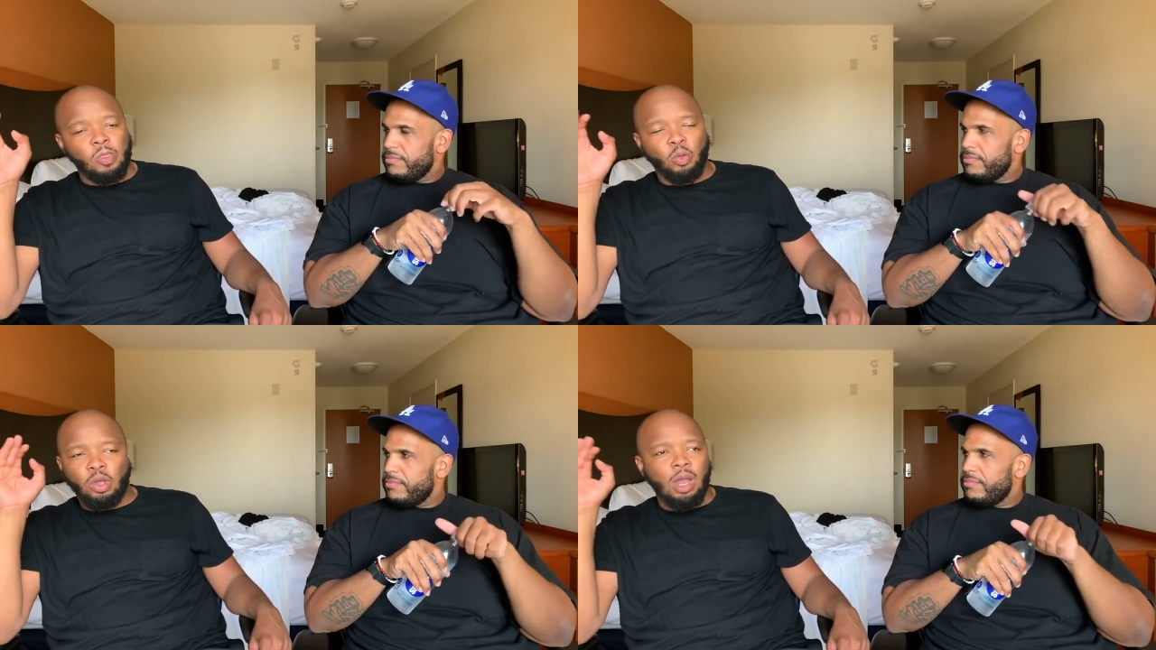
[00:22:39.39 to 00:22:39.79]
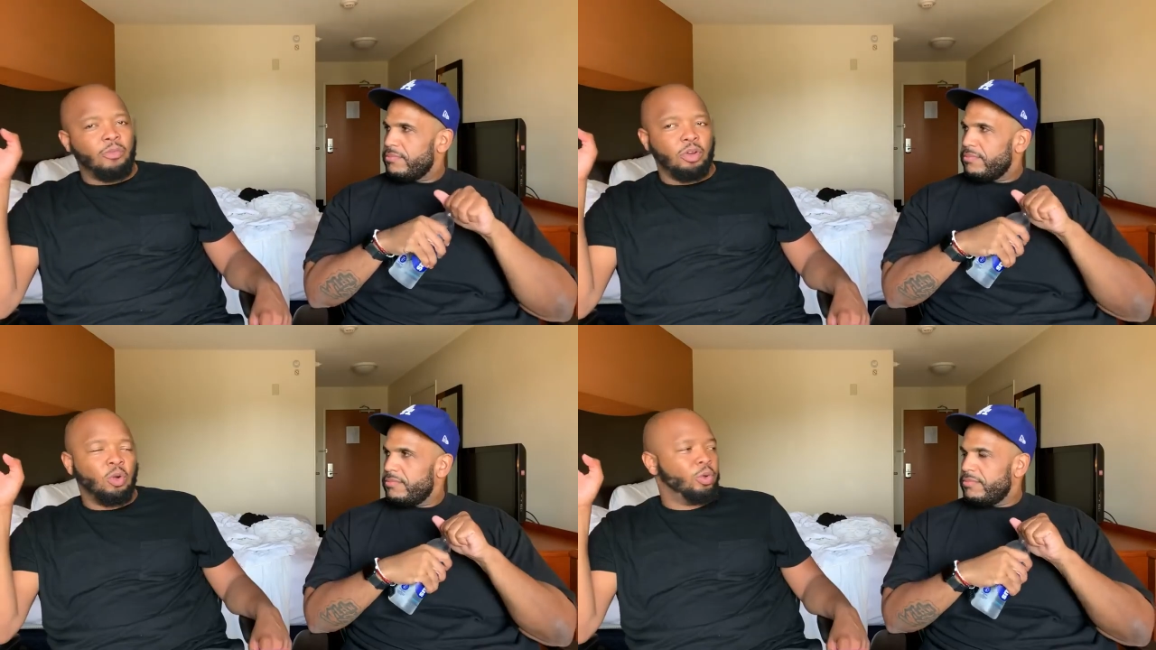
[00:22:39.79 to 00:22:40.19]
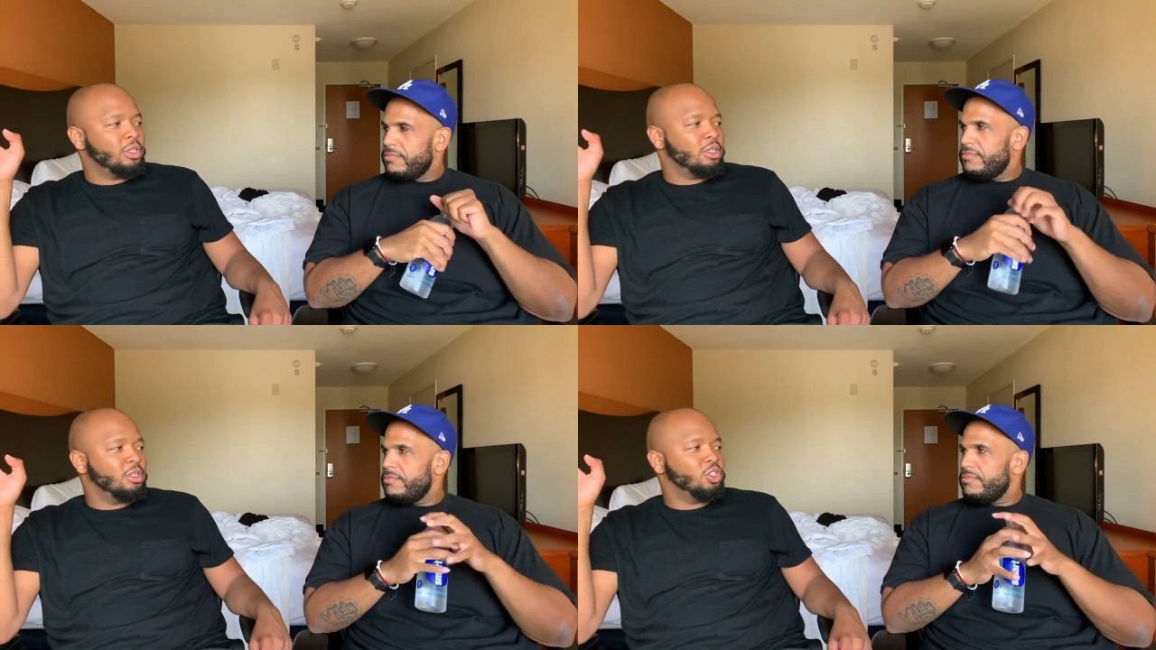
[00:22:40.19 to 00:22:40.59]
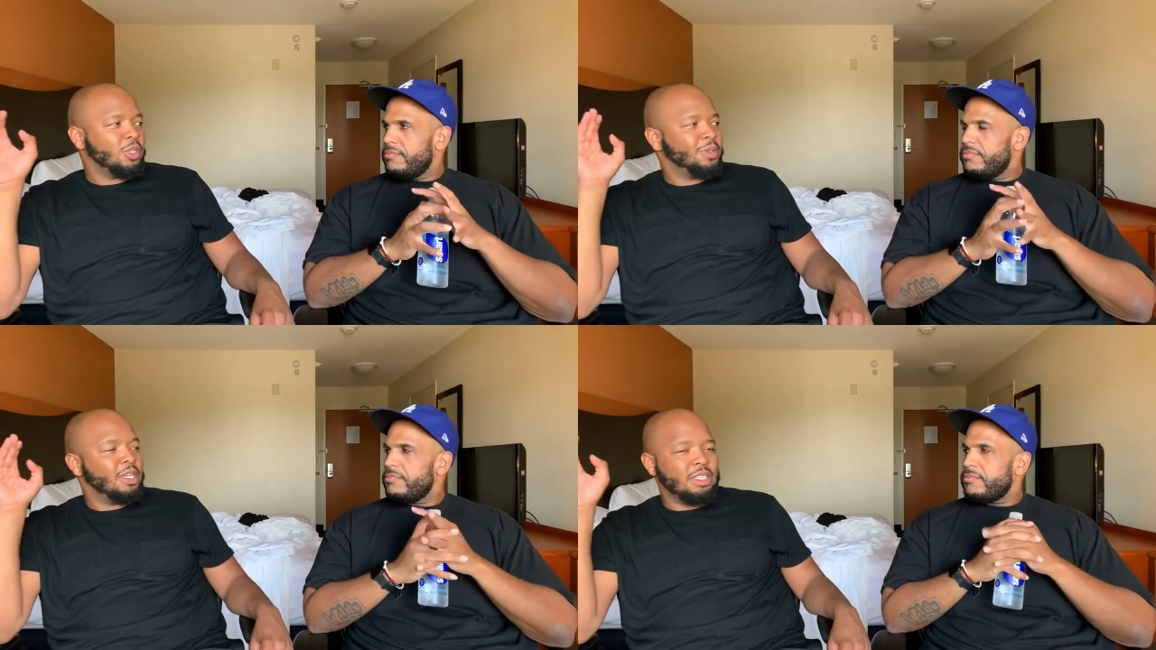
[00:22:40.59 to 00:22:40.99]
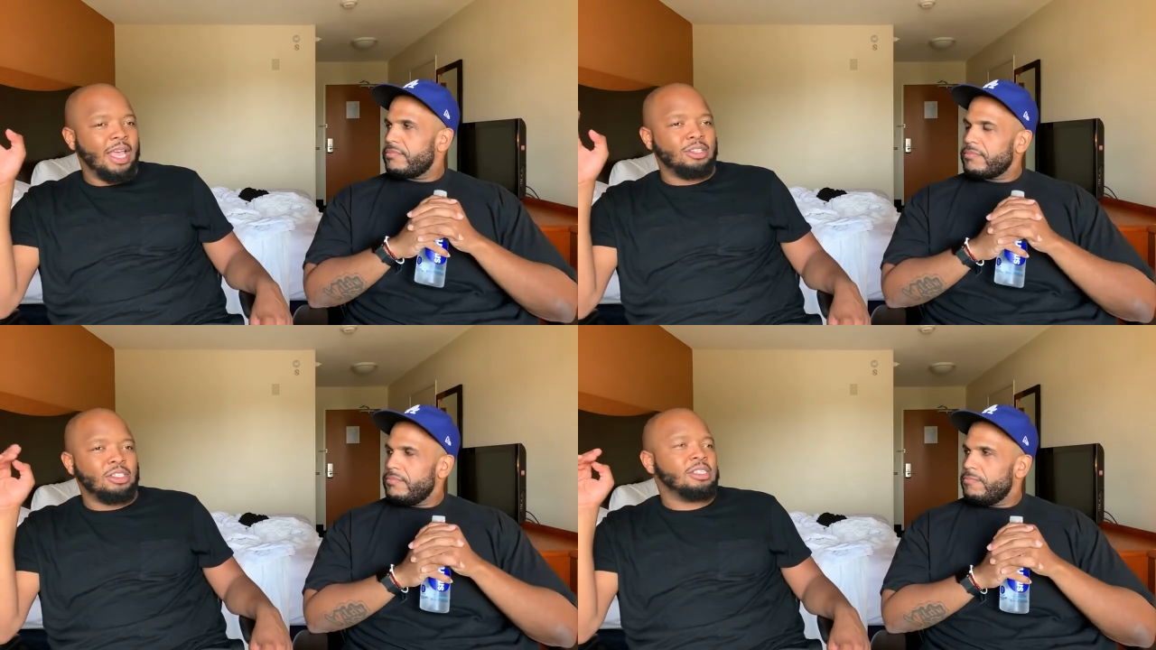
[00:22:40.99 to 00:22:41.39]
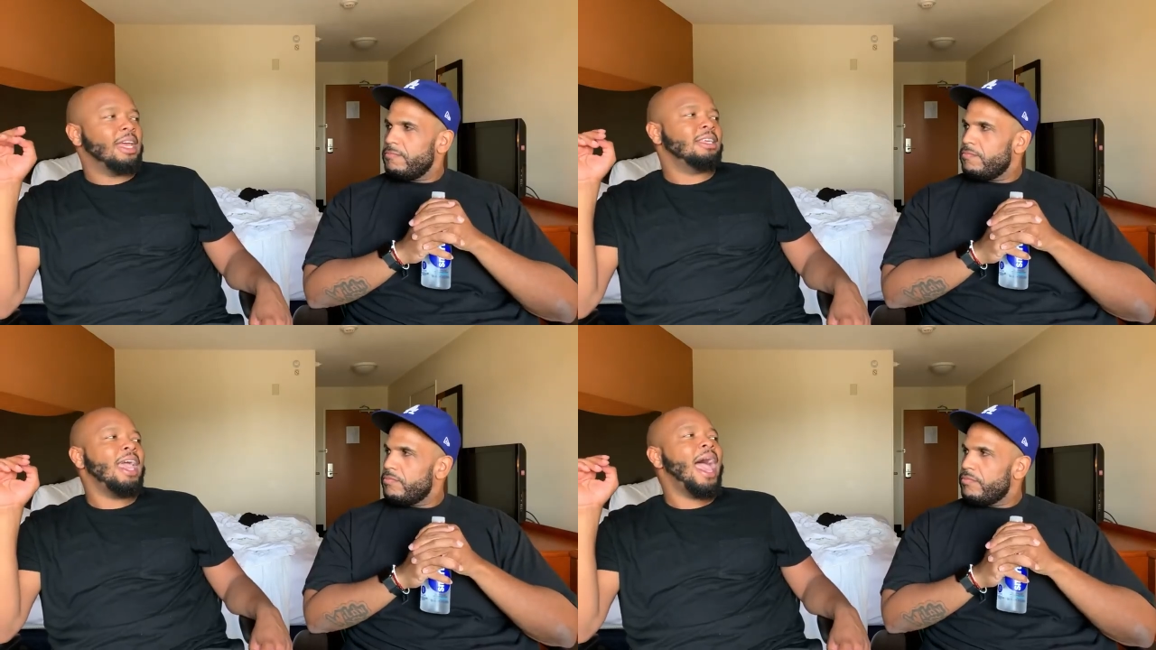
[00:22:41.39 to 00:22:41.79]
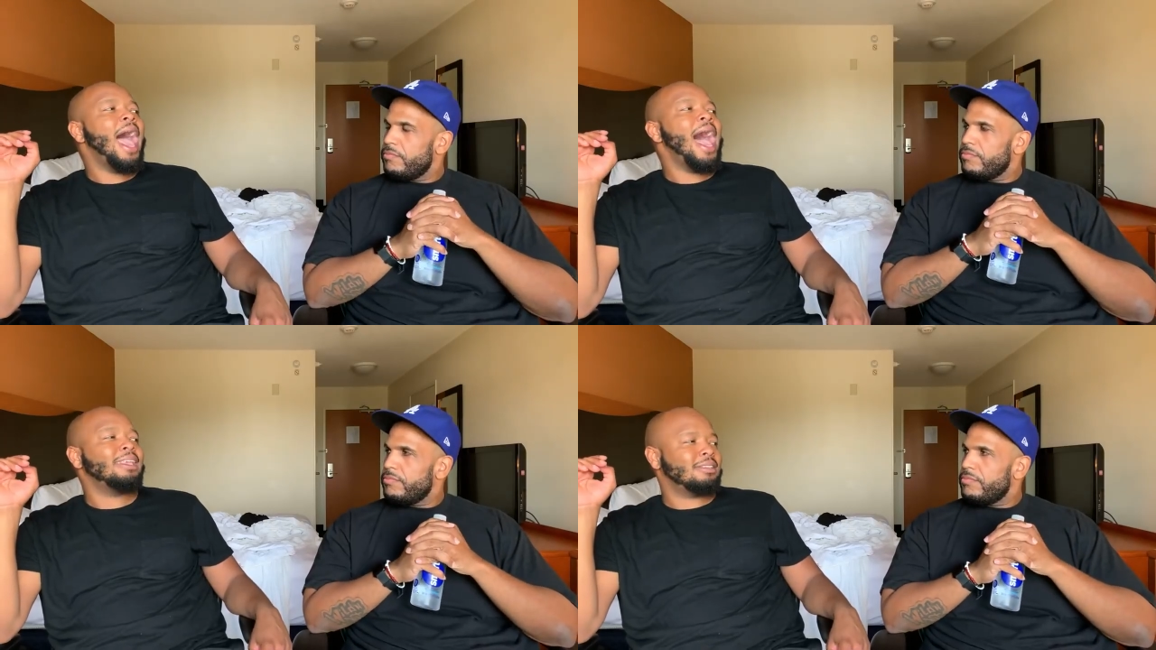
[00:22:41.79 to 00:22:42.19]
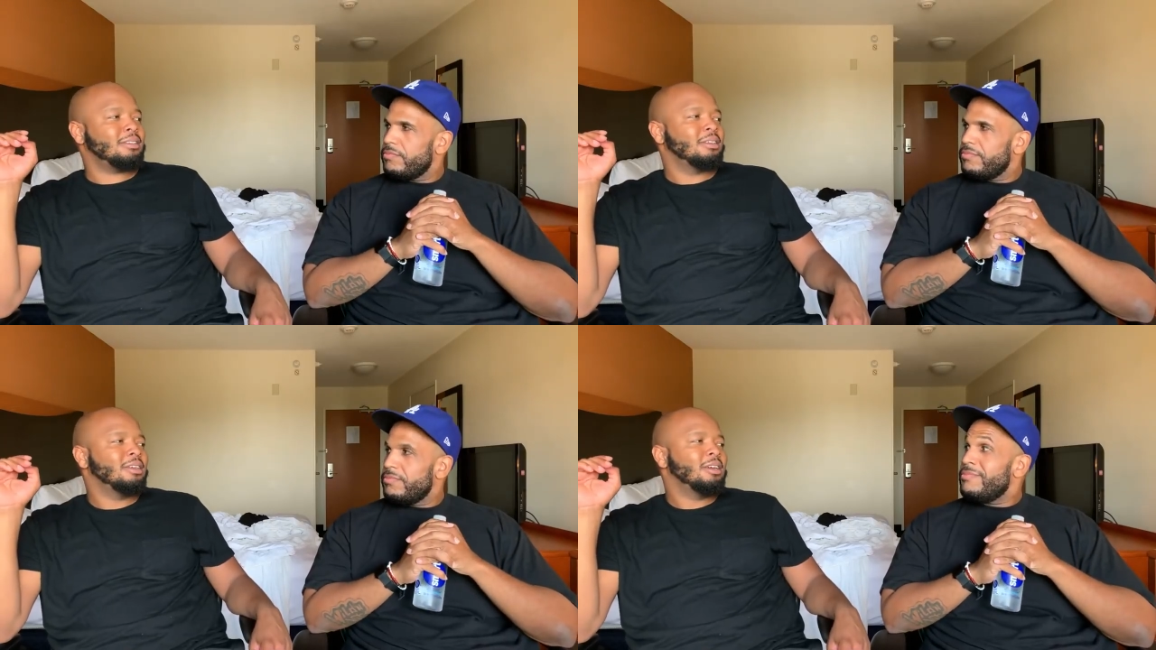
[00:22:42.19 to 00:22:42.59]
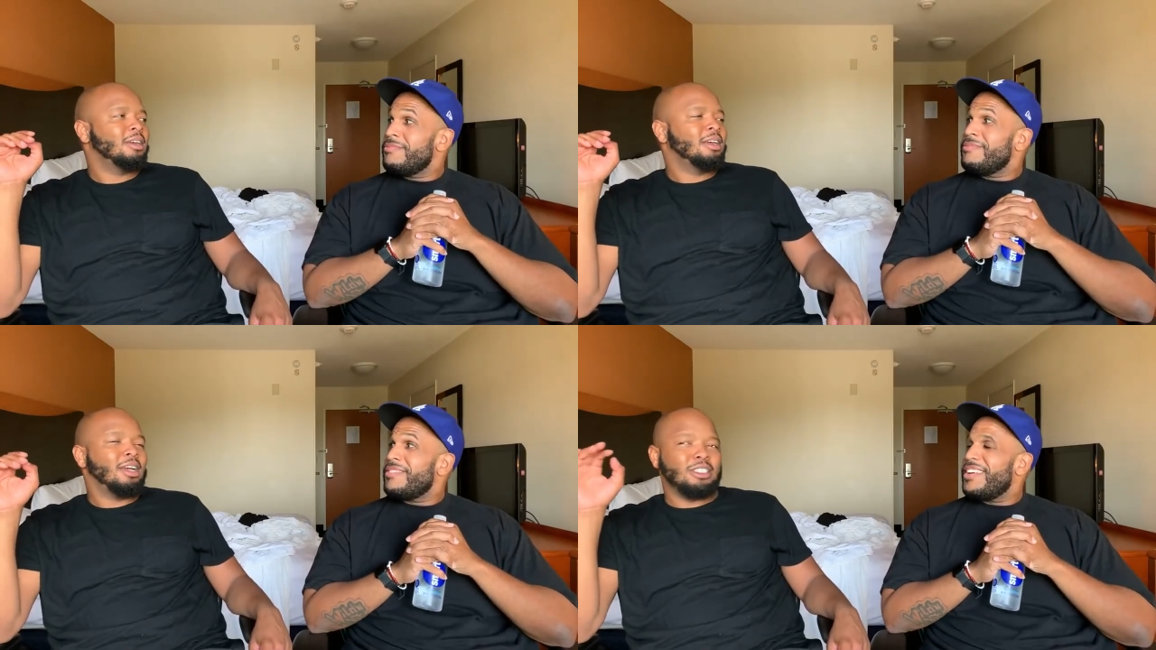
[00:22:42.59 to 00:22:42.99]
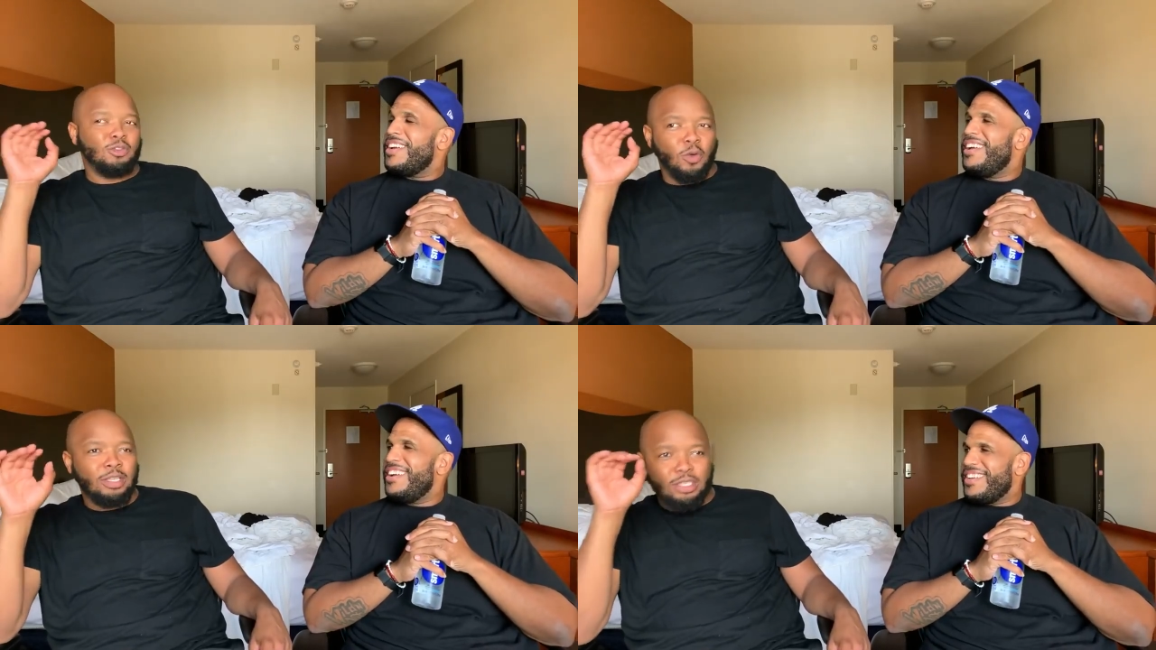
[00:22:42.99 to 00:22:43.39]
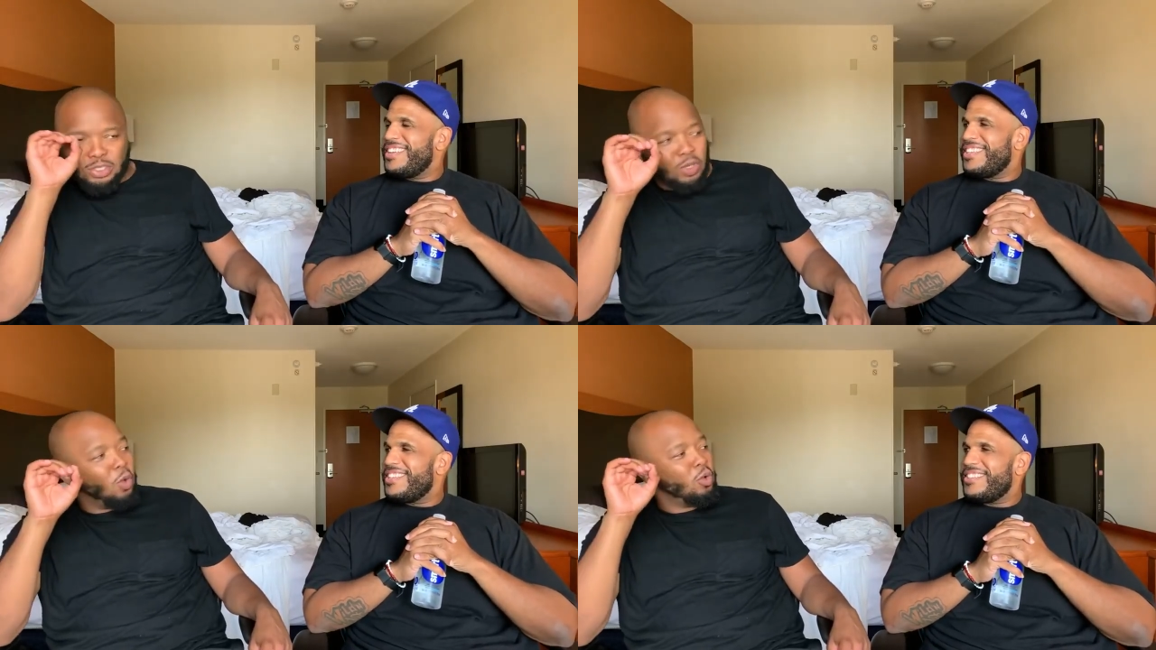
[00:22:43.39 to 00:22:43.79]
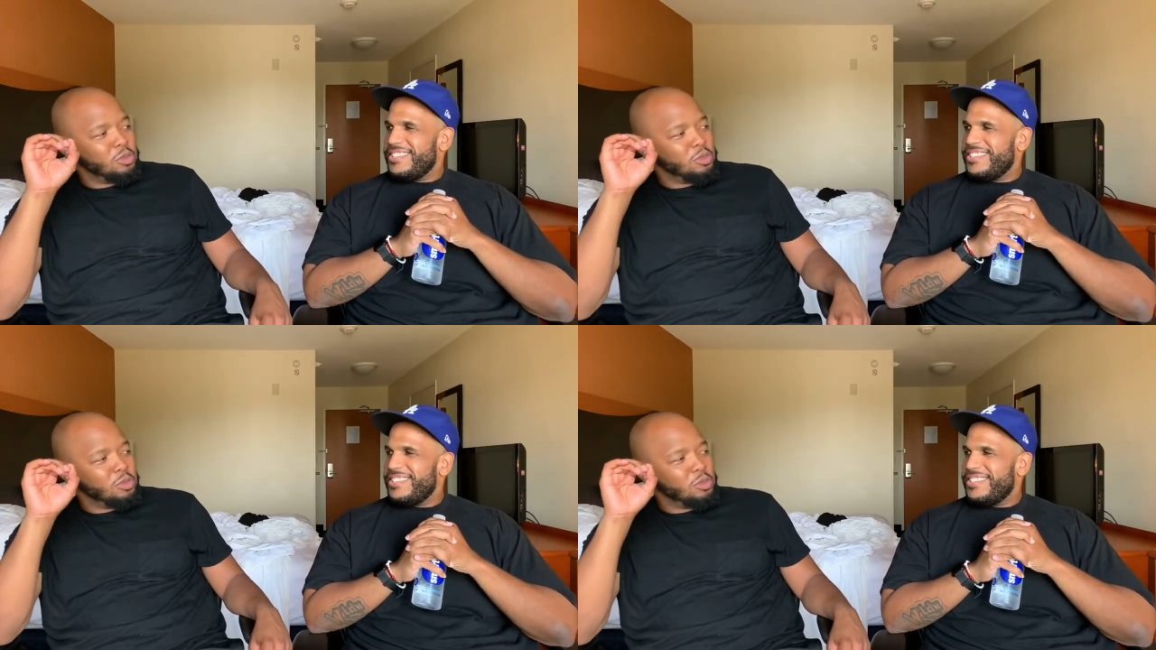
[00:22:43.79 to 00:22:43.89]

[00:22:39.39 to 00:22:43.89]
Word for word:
Speaker 1: We call him for no reason, just because he answers. He's like, "Yes," because his voice is so